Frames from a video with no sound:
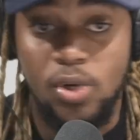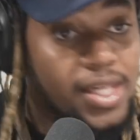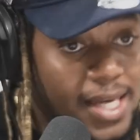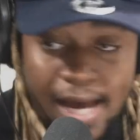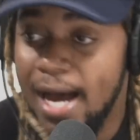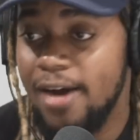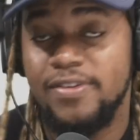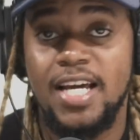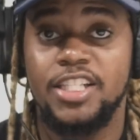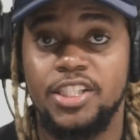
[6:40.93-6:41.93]
We can't
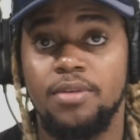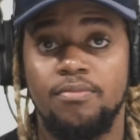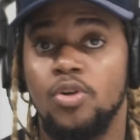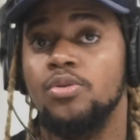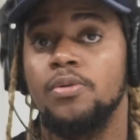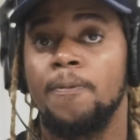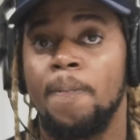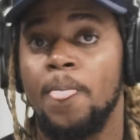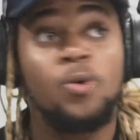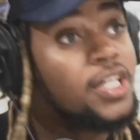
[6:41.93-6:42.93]
have that shit, bro.
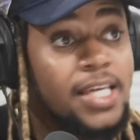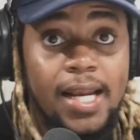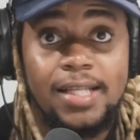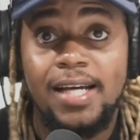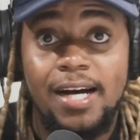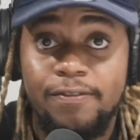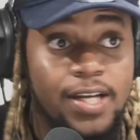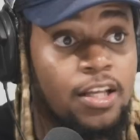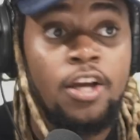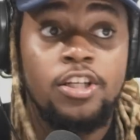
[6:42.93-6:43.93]
We cannot
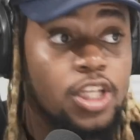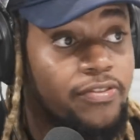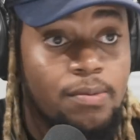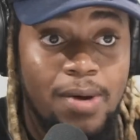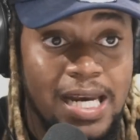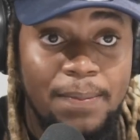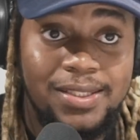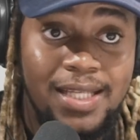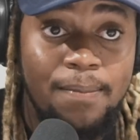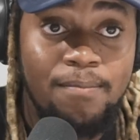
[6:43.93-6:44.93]
have that. So if the man
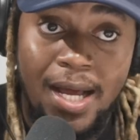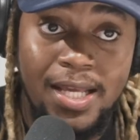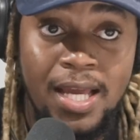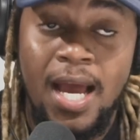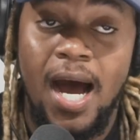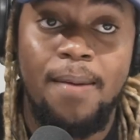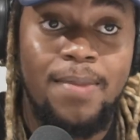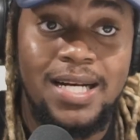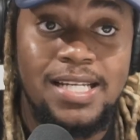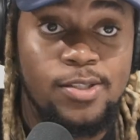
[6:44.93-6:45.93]
them take Mali,
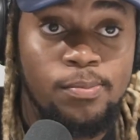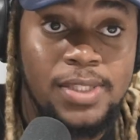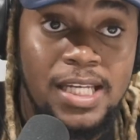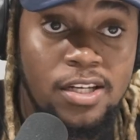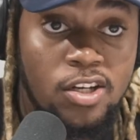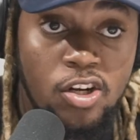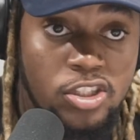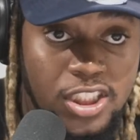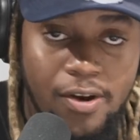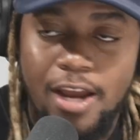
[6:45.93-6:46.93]
and Mali is something in the
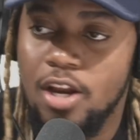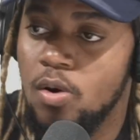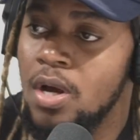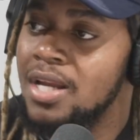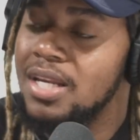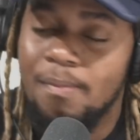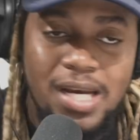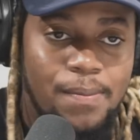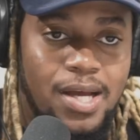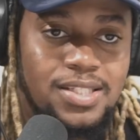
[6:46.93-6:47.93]
culture right now, the
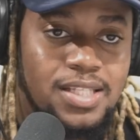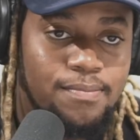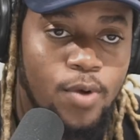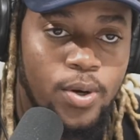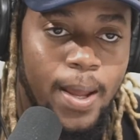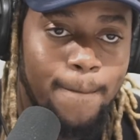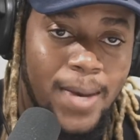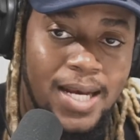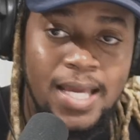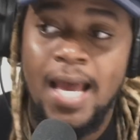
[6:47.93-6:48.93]
man them gonna sing about them
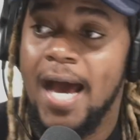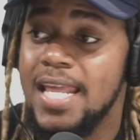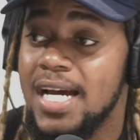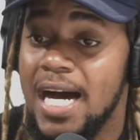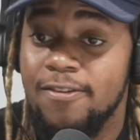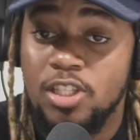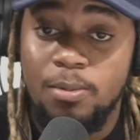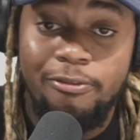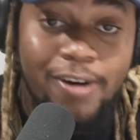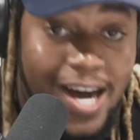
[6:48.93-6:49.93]
Mali. And they gonna have
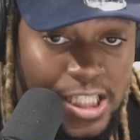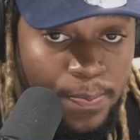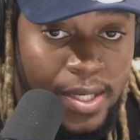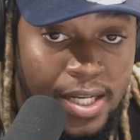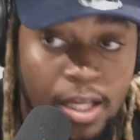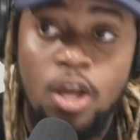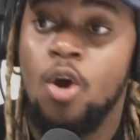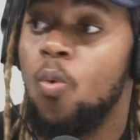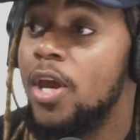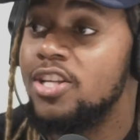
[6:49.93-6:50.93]
some fast pitney
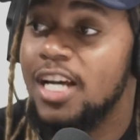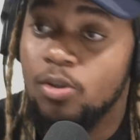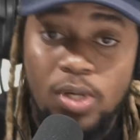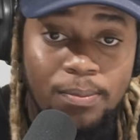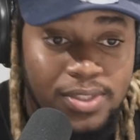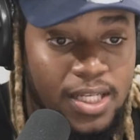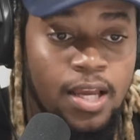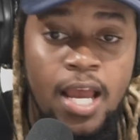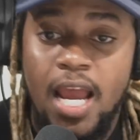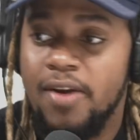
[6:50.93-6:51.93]
where they do them
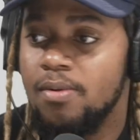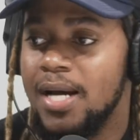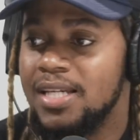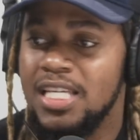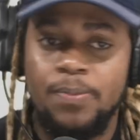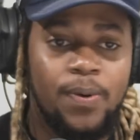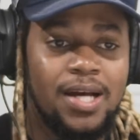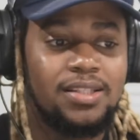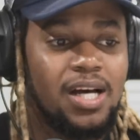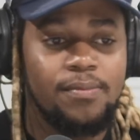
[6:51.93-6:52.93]
thing. Everybody keep
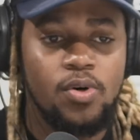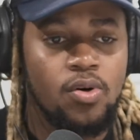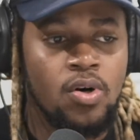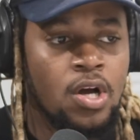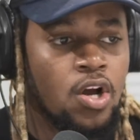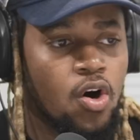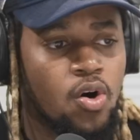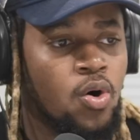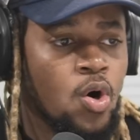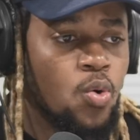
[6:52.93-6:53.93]
on talk about,
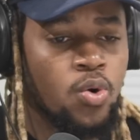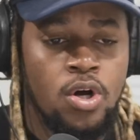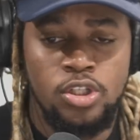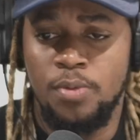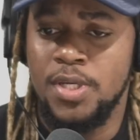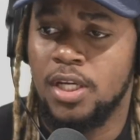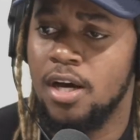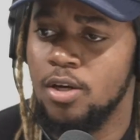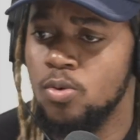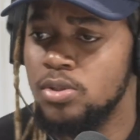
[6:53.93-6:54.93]
oh, oh,
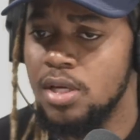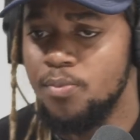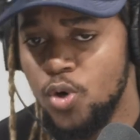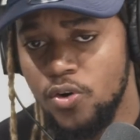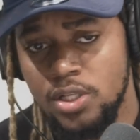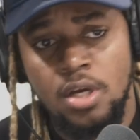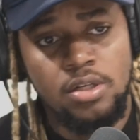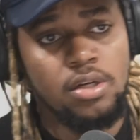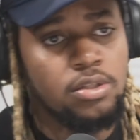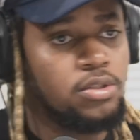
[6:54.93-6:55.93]
Jamaica lose their morals.
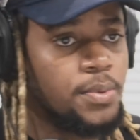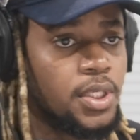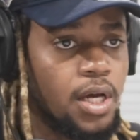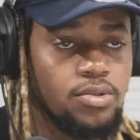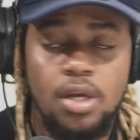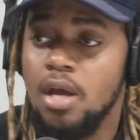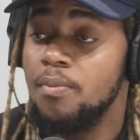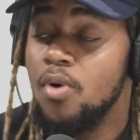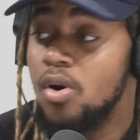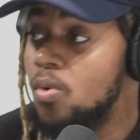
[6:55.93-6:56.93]
J J Jamaica
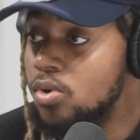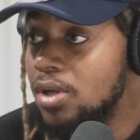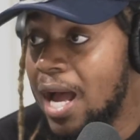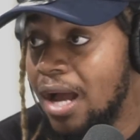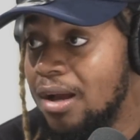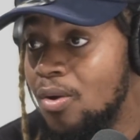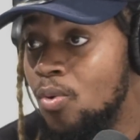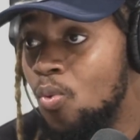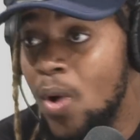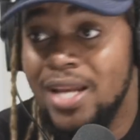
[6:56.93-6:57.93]
lose. Bro,
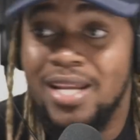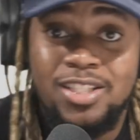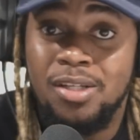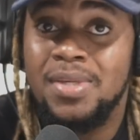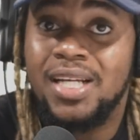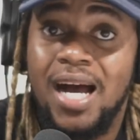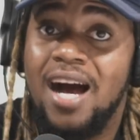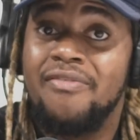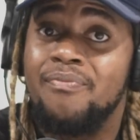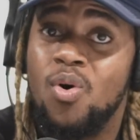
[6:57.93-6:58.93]
when did Jamaica
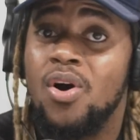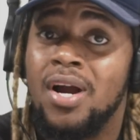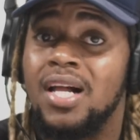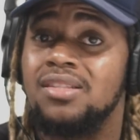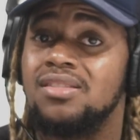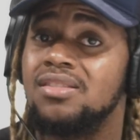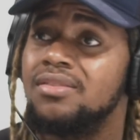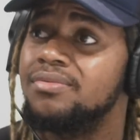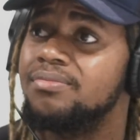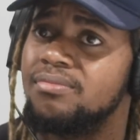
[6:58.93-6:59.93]
have
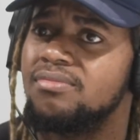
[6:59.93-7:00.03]
morals?